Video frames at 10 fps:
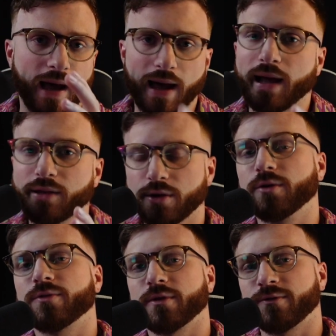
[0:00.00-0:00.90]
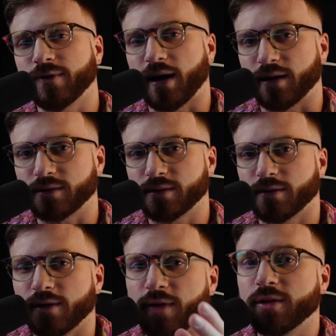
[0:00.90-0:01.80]
I know for a fact,
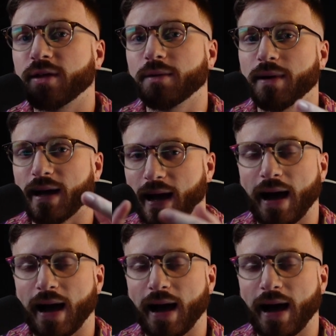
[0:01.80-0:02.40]
if I could get my